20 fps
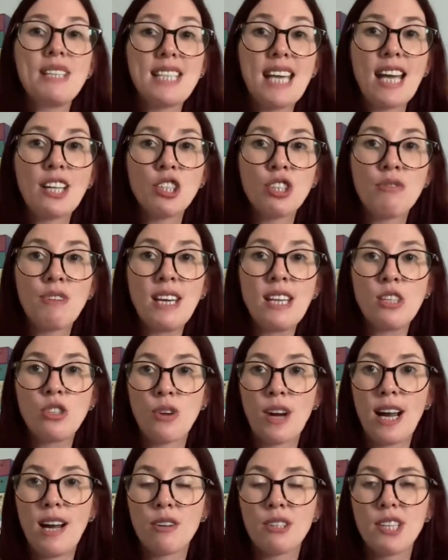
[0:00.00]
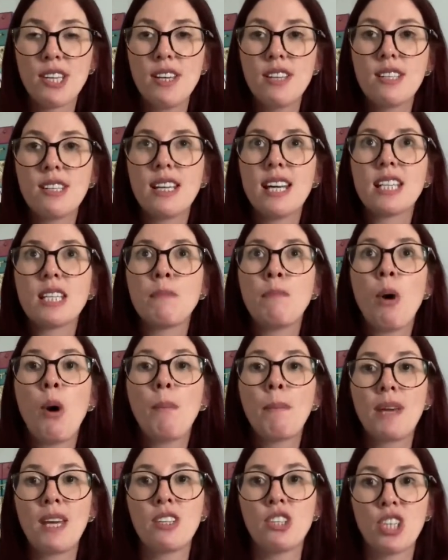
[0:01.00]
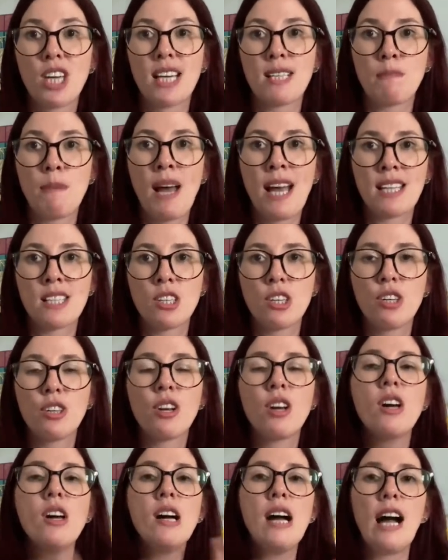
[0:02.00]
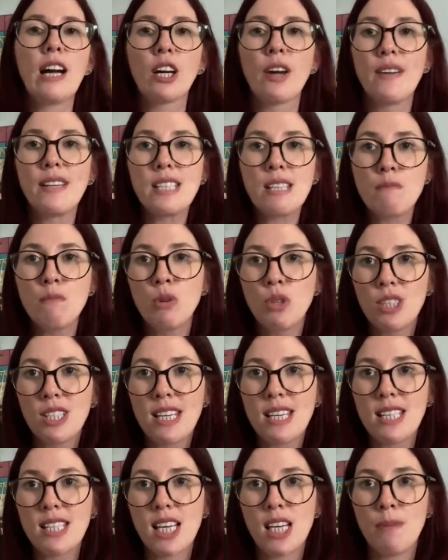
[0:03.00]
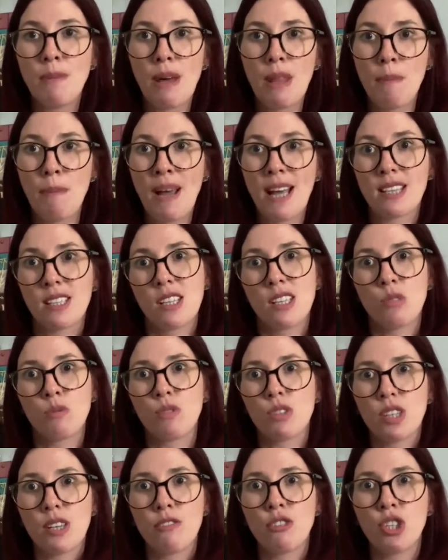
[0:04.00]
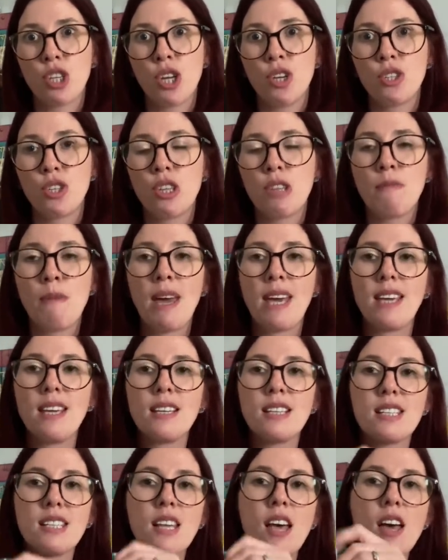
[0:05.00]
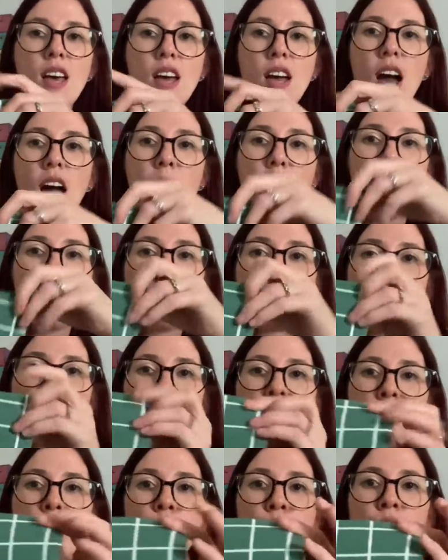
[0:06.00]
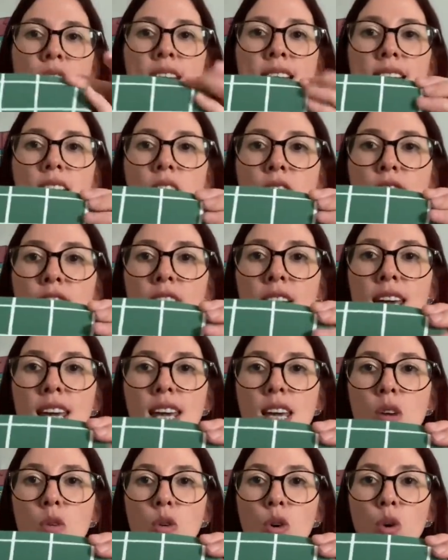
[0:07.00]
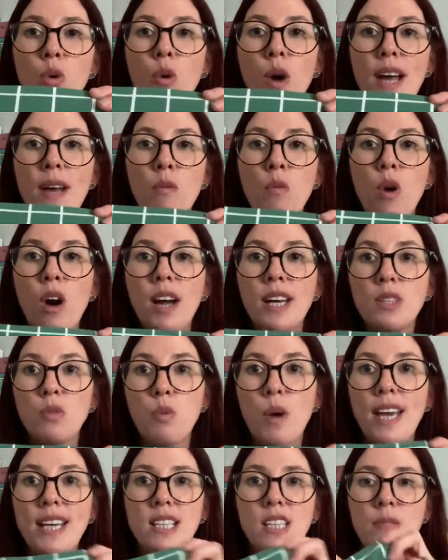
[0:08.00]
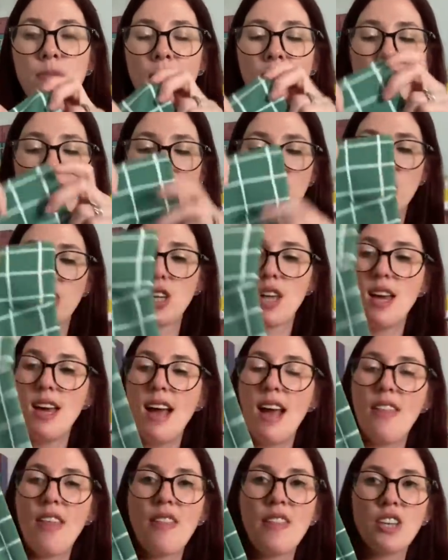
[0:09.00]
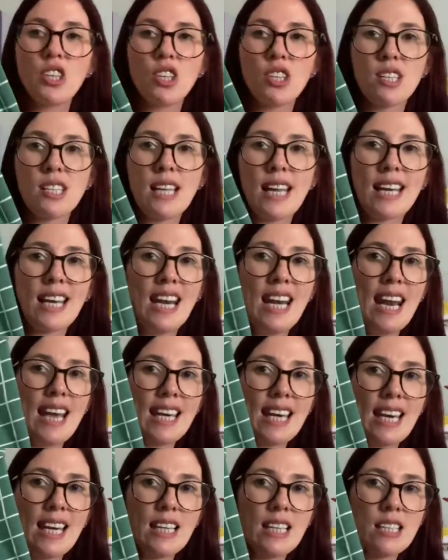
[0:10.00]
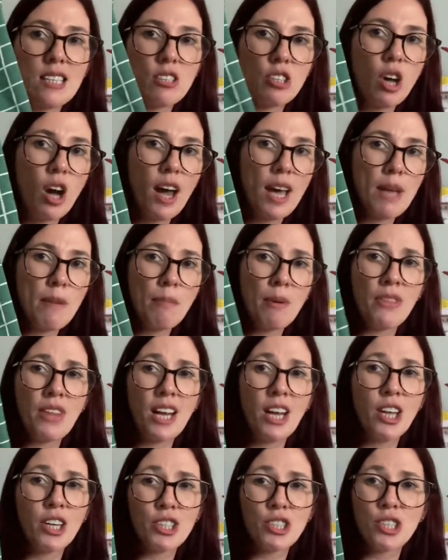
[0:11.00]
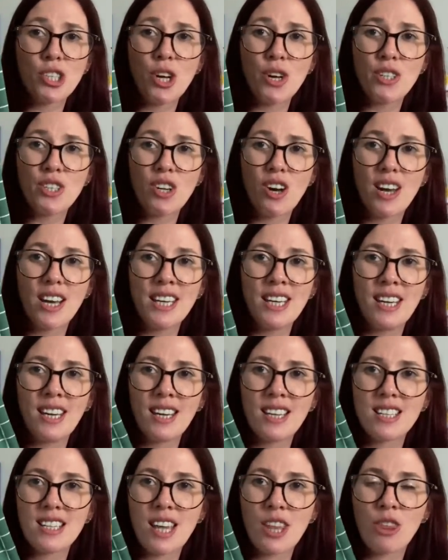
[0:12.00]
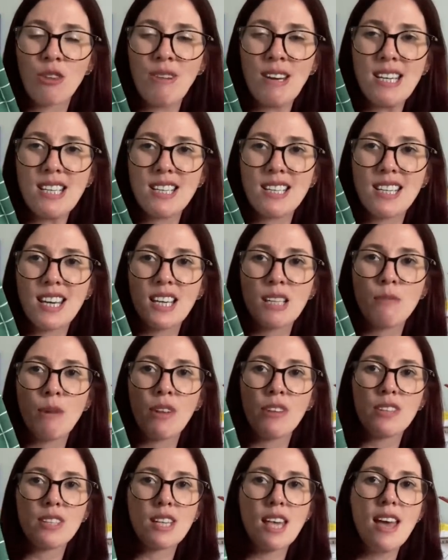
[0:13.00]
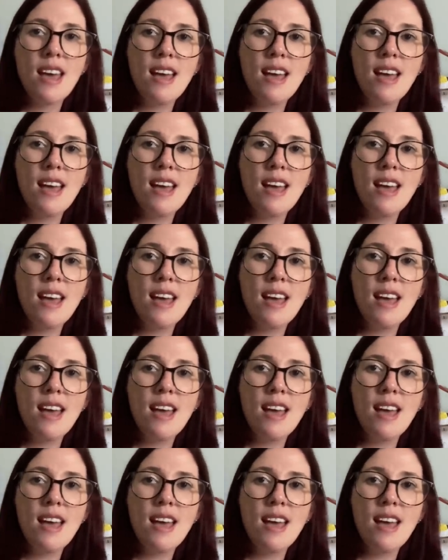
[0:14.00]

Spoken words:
Tangerine trousers. That's a poppy and jazz pattern. I'll go into more detail about the patterns once I've showed you the makes. But they've got this really lovely, quite wide waistband. And then they're just like a leggings type. They look so tiny because they're 3 to 6 months.